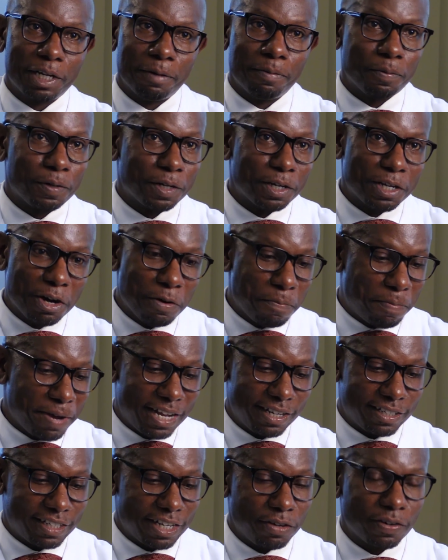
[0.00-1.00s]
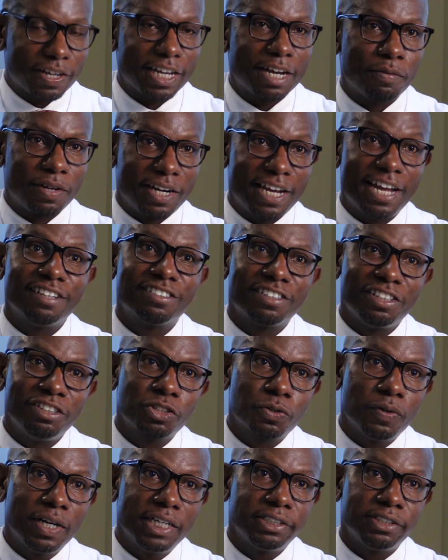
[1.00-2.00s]
come in with a notepad and say, okay, I'm going to ask
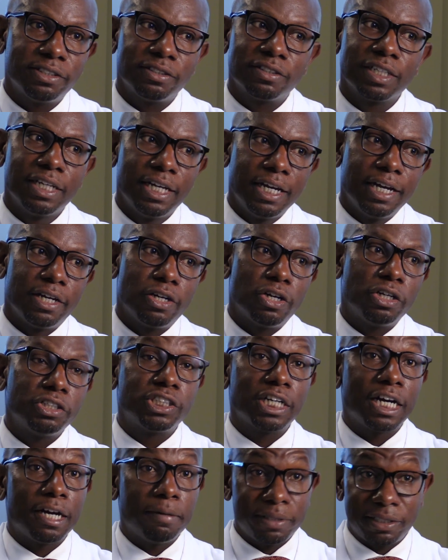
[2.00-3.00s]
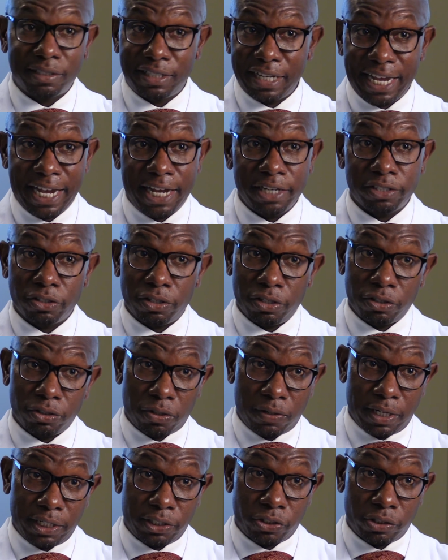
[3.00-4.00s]
these questions, and our job is to answer those
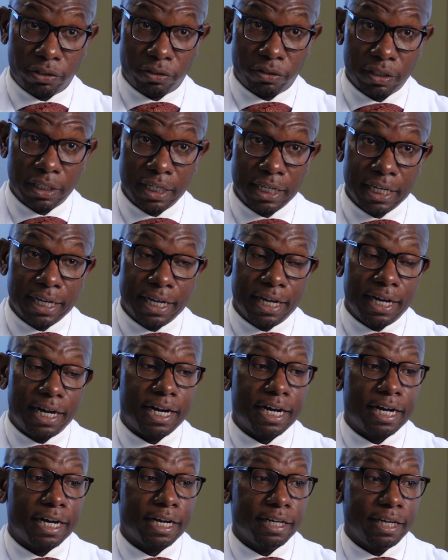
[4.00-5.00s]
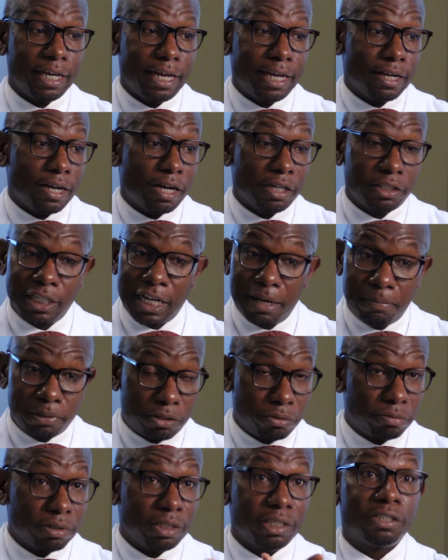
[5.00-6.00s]
questions. Uh, and our job is
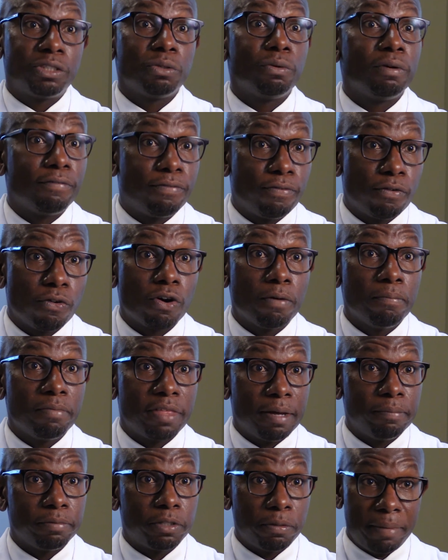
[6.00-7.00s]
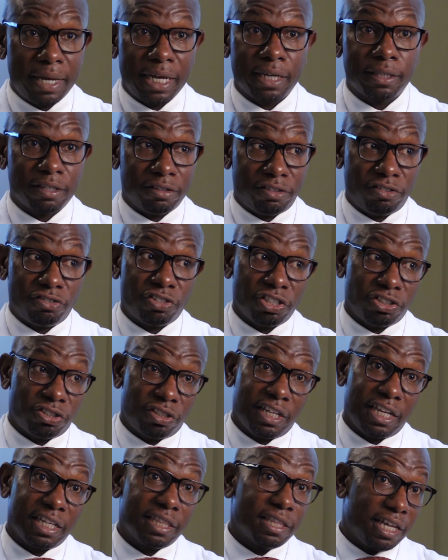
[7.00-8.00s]
to really to inform them to make the
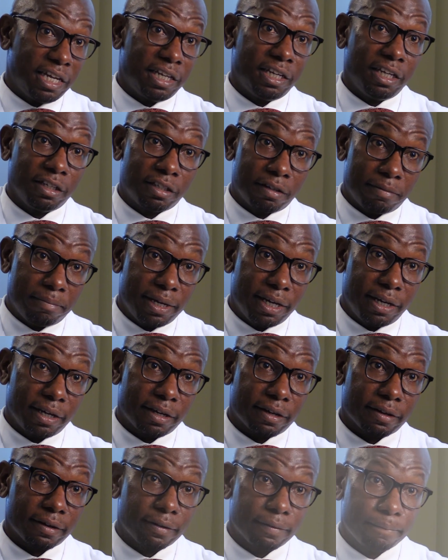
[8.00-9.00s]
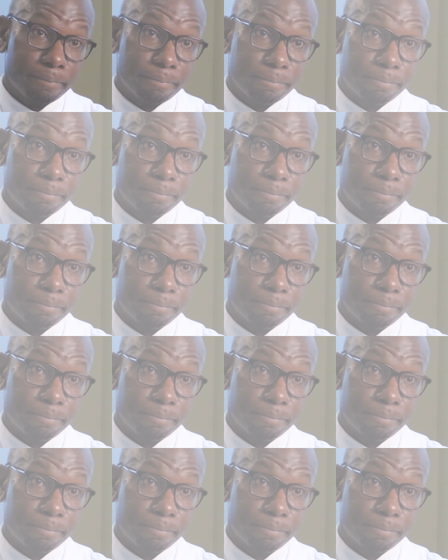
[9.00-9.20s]
decision that they need to make.